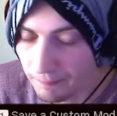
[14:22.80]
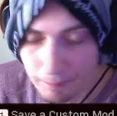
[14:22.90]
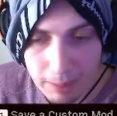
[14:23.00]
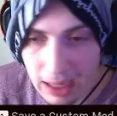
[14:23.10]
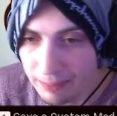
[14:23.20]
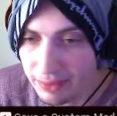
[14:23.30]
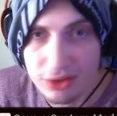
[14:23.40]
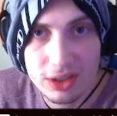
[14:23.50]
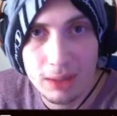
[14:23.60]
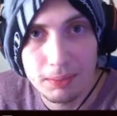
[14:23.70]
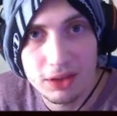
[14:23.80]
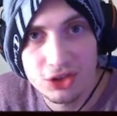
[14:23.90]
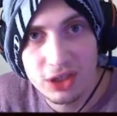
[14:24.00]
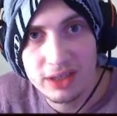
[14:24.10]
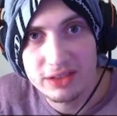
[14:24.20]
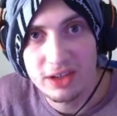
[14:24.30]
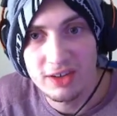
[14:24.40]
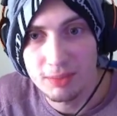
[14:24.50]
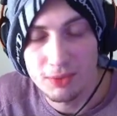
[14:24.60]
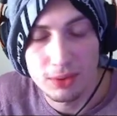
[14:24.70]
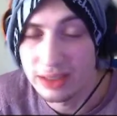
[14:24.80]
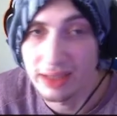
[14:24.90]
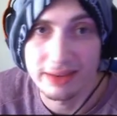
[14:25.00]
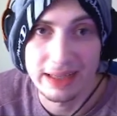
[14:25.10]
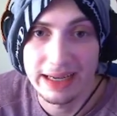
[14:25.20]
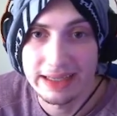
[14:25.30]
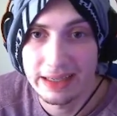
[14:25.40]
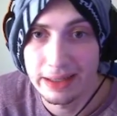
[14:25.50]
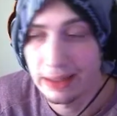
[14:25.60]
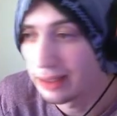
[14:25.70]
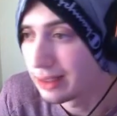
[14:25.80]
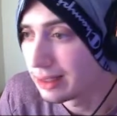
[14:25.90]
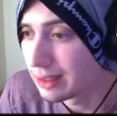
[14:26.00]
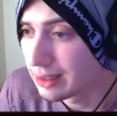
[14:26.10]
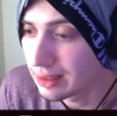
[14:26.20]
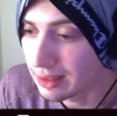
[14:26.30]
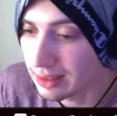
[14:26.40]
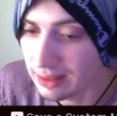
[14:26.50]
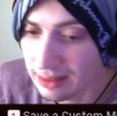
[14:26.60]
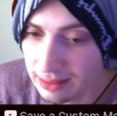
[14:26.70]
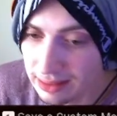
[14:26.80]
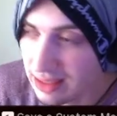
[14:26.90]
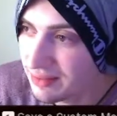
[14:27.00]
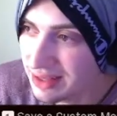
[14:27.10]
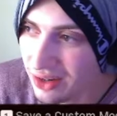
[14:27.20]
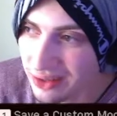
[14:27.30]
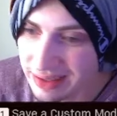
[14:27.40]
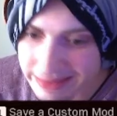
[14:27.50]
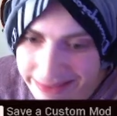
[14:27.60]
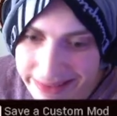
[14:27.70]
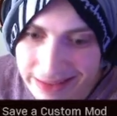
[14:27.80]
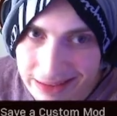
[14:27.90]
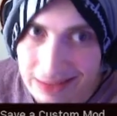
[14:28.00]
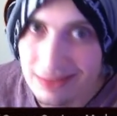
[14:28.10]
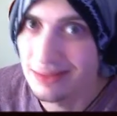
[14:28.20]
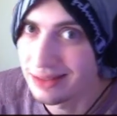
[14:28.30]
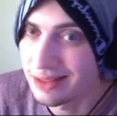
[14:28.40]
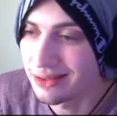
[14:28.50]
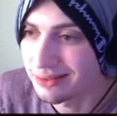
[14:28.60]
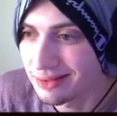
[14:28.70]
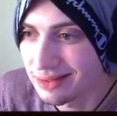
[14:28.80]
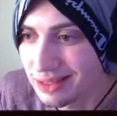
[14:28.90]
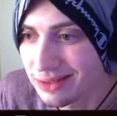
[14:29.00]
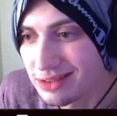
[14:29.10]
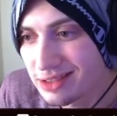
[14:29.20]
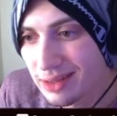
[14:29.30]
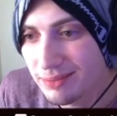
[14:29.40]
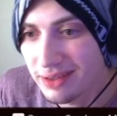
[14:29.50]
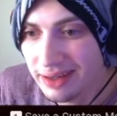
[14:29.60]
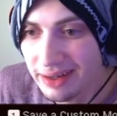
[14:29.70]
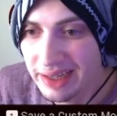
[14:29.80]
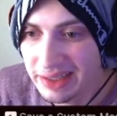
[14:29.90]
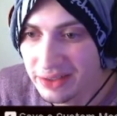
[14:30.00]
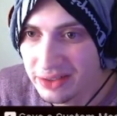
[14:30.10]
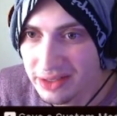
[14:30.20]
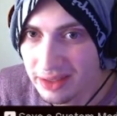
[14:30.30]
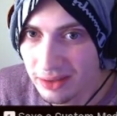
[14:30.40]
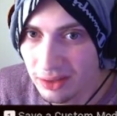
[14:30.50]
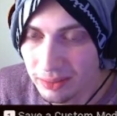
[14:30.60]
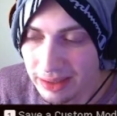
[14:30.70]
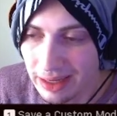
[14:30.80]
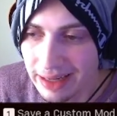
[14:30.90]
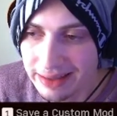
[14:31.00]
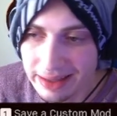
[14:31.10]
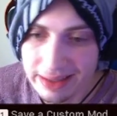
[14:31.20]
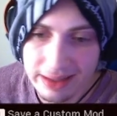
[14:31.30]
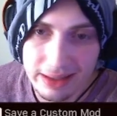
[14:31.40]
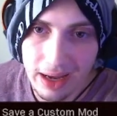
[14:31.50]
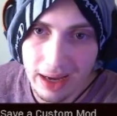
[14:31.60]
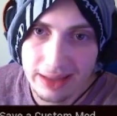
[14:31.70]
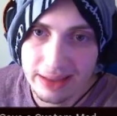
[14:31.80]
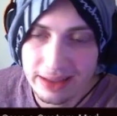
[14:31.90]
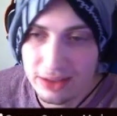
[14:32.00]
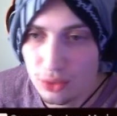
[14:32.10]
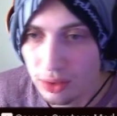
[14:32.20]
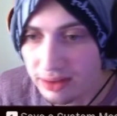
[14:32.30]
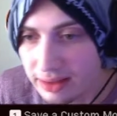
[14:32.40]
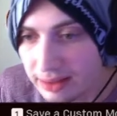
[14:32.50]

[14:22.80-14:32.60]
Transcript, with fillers: pop those couple of shots off before the other guy can. Uh, even though it does, you know, decrease hip fire accuracy a little bit, I think it. I think it's worth it.